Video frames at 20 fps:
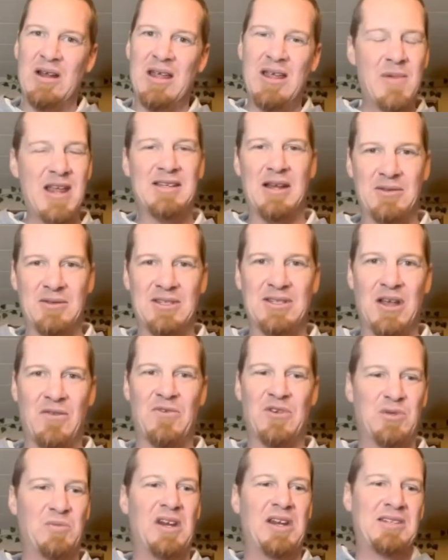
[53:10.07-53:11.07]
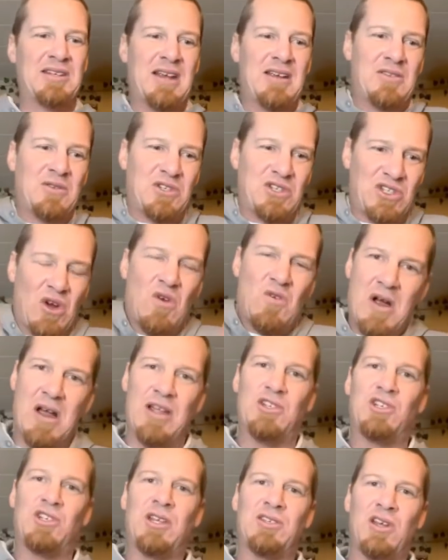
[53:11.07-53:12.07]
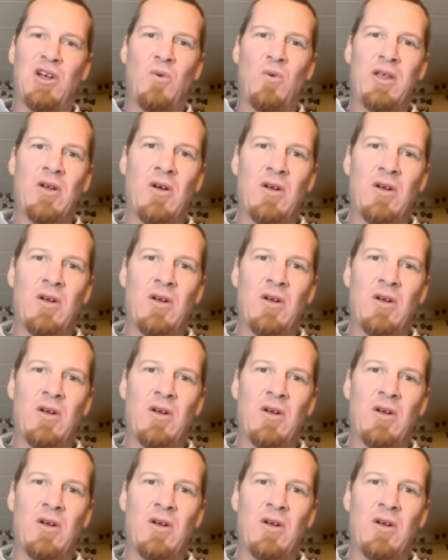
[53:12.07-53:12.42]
It may sound selfish, but it's like there's so much that's going